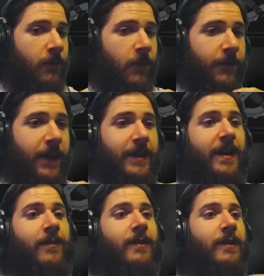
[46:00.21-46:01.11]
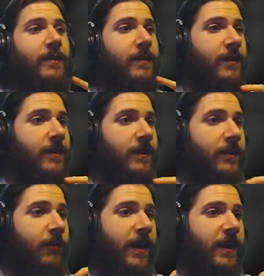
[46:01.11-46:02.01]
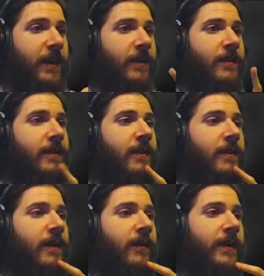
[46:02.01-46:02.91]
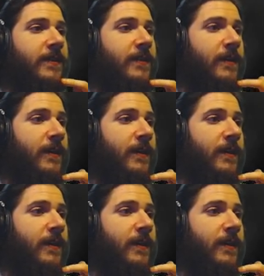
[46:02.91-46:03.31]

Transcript: We'll find out. The Reckoning. Alright.